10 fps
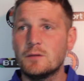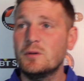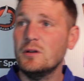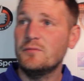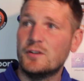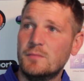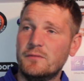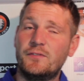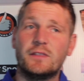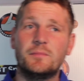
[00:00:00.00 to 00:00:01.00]
We've got him for a
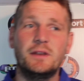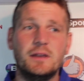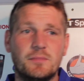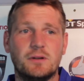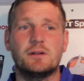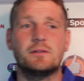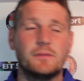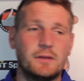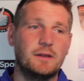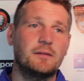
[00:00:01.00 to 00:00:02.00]
month at the minute, but
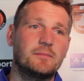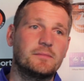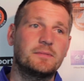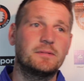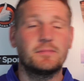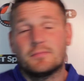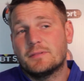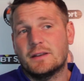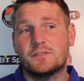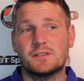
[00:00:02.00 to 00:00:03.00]

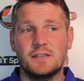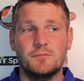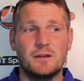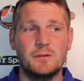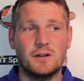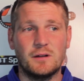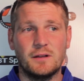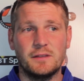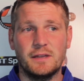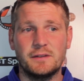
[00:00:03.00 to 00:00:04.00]
we'll have to see where we
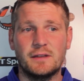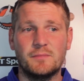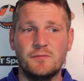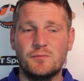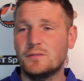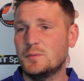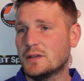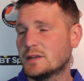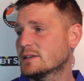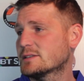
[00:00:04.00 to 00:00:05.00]
are at the end of that month, whether
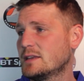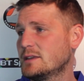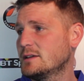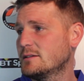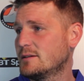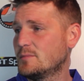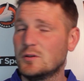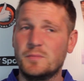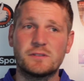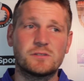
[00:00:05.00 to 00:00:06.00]
we can extend it. I'm
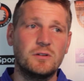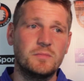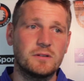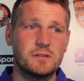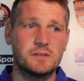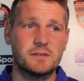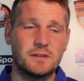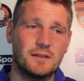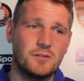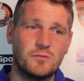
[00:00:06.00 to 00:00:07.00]
hoping so, because
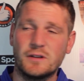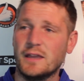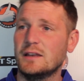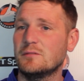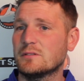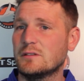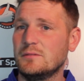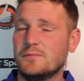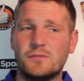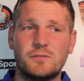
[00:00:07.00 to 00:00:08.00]
I know what Gailey will
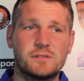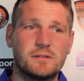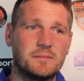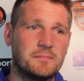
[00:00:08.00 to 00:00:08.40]
do for us.